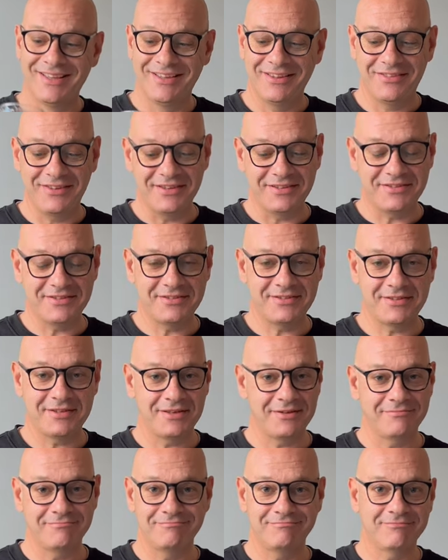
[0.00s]
this
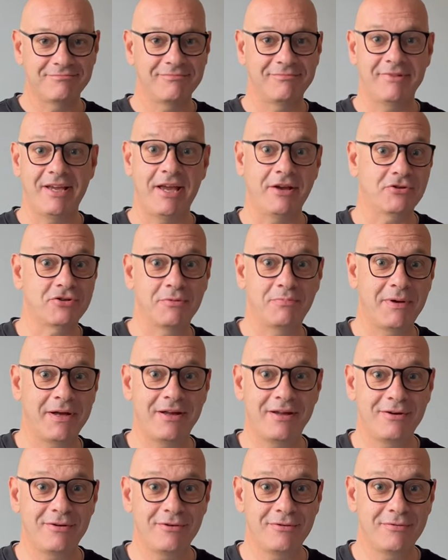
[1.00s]
extra
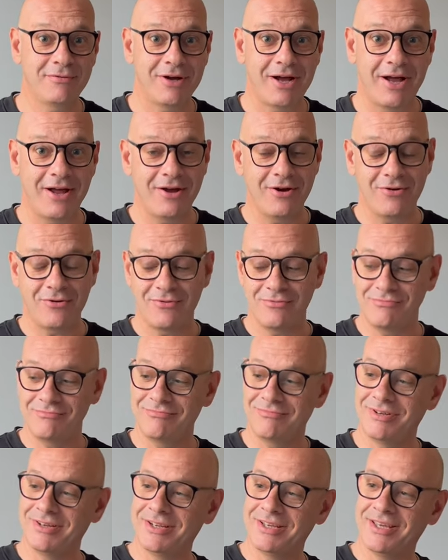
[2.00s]
pale ale,
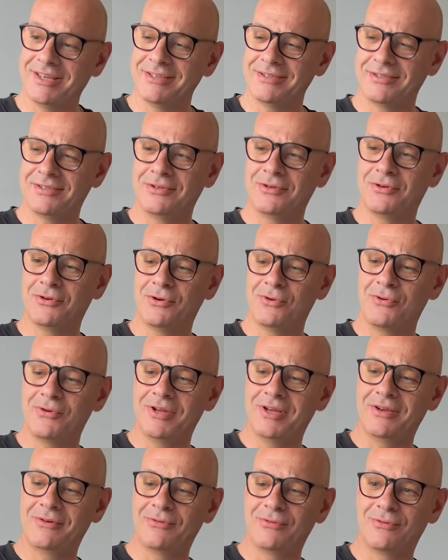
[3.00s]
I guess you'd call
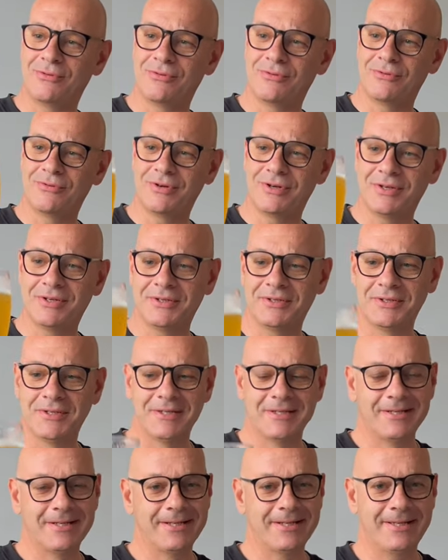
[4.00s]
it, or uh,
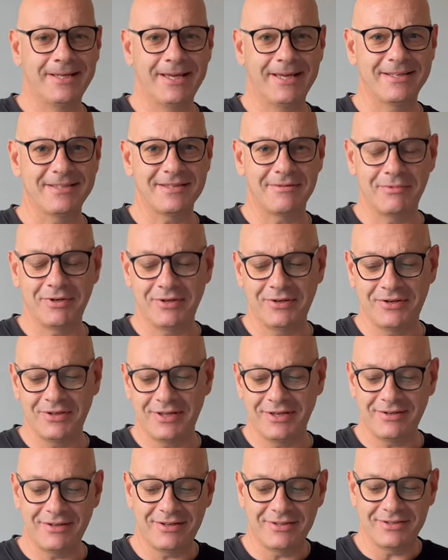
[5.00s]
yeah, something like
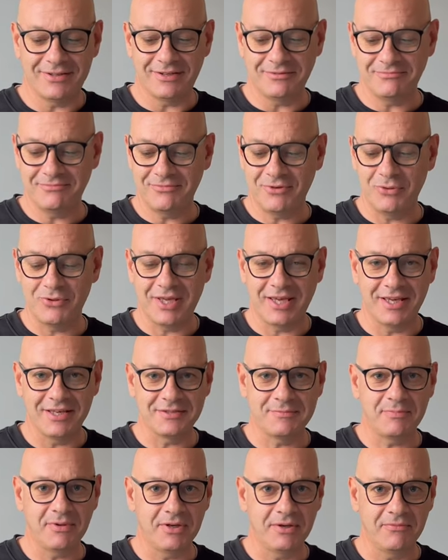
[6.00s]
that. I don't know, who cares,
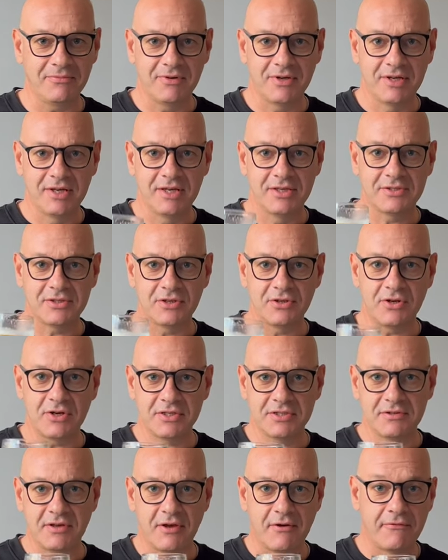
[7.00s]
but it's a
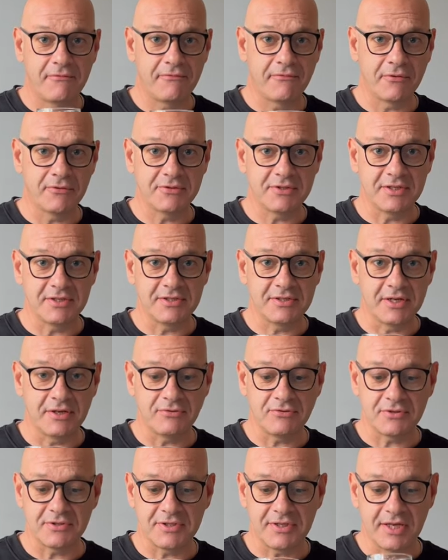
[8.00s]
nice fruity,
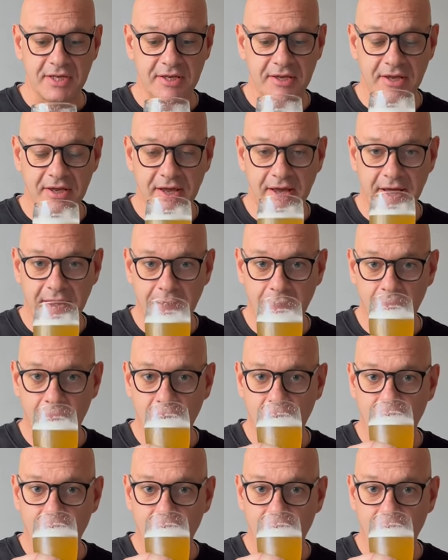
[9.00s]
citrusy ale.